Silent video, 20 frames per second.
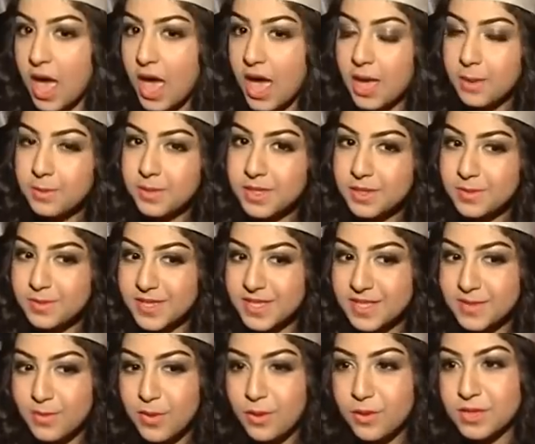I'm gonna
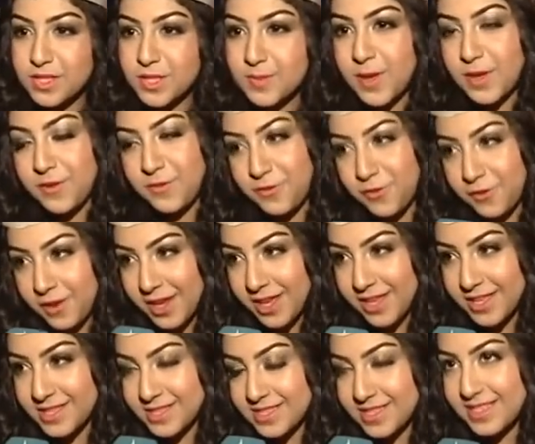miss the most my
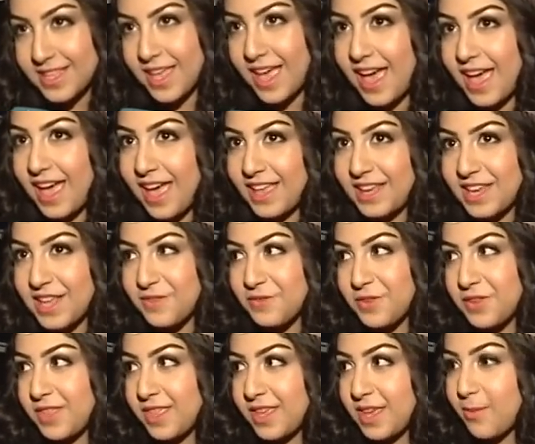friends and
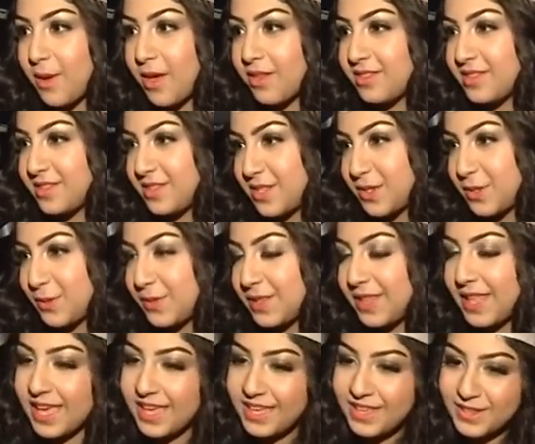everything about this school,
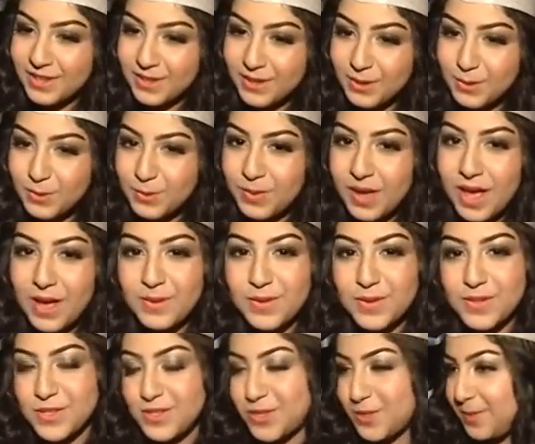like, you know, how
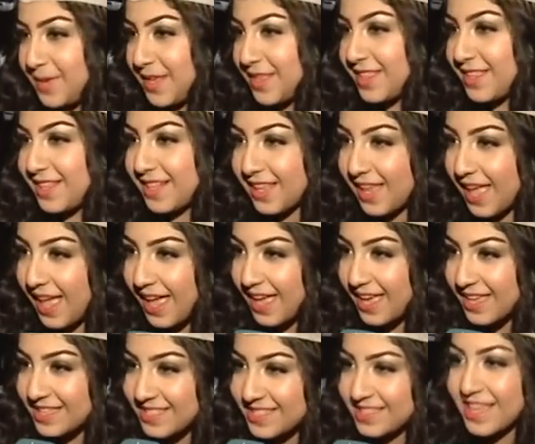we used to be in the
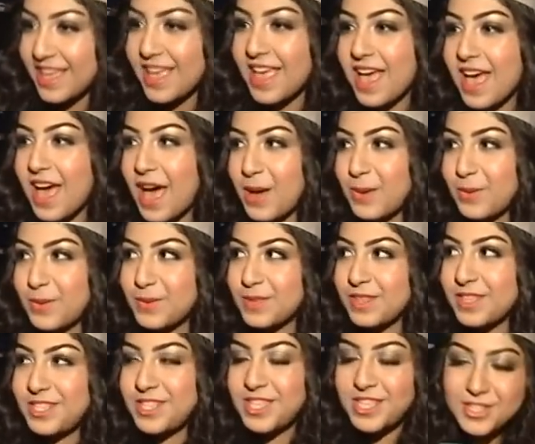class, how
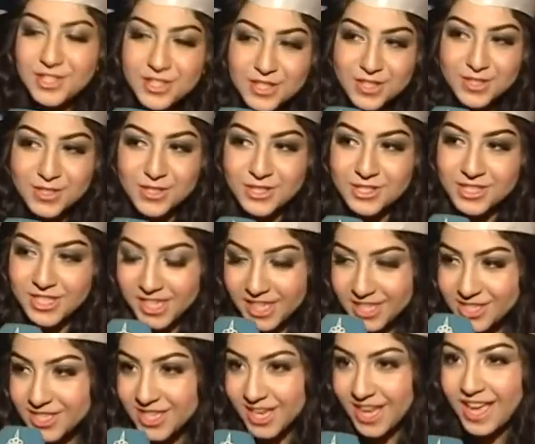the teachers used to
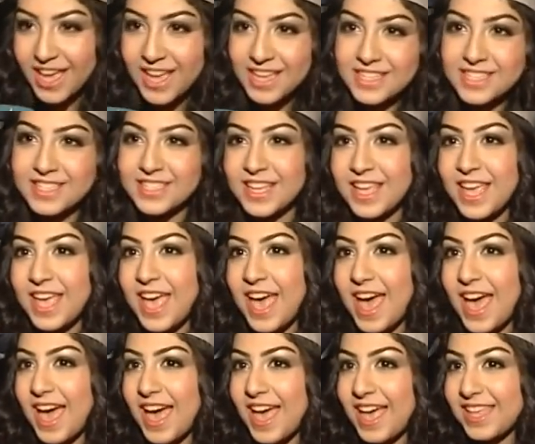teach us,
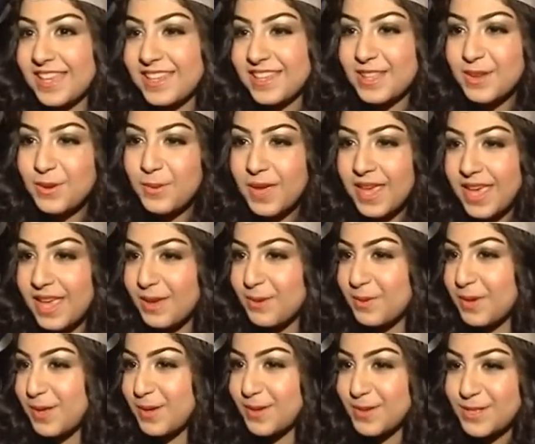and the way
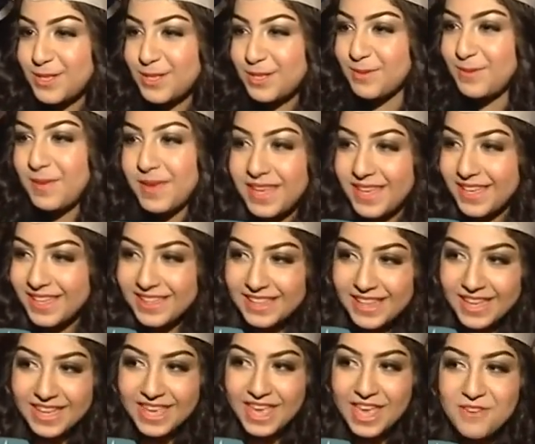we used to be,
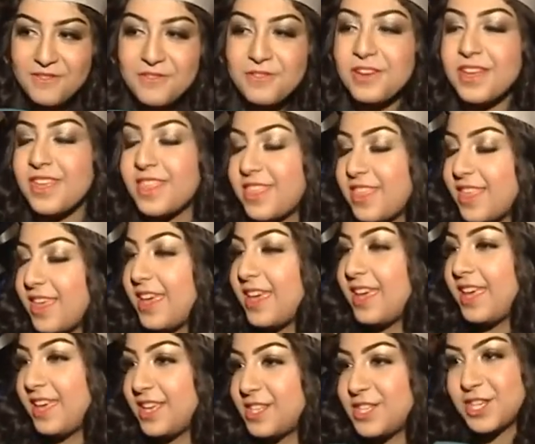like
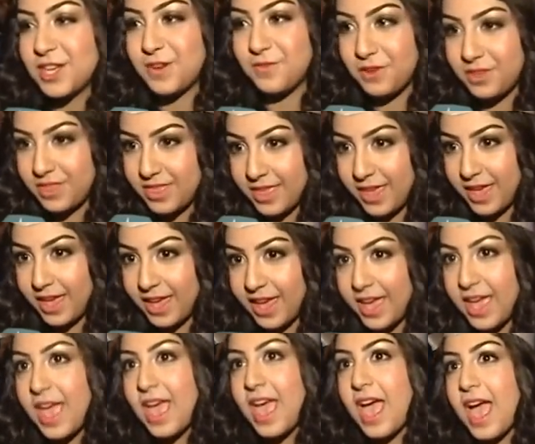everything, each and
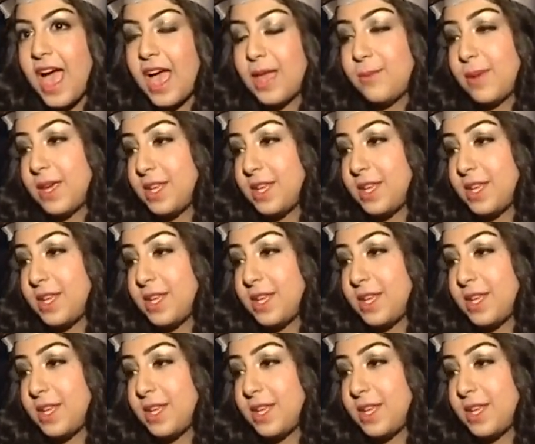everything. And